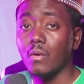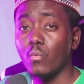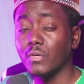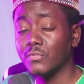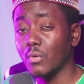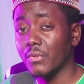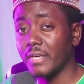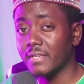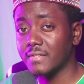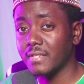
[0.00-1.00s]
Once all
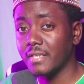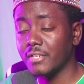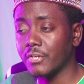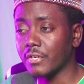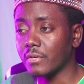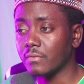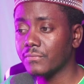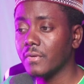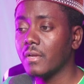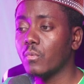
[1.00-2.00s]
that is taken care
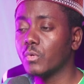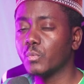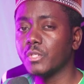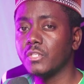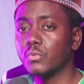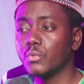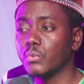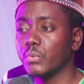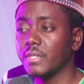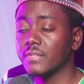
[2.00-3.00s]
of, what we need to
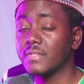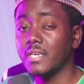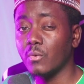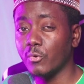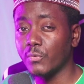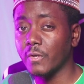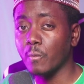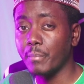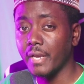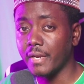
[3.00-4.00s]
do is download the
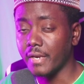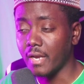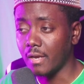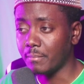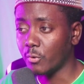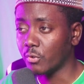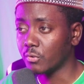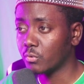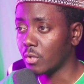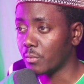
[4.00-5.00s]
companion app
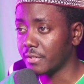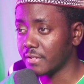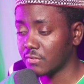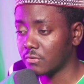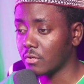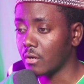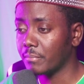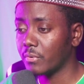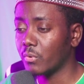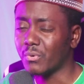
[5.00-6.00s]
onto our
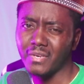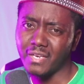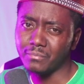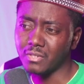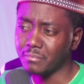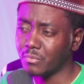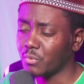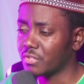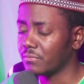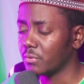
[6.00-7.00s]
desktop or laptop,
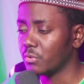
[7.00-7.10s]
whichever one you're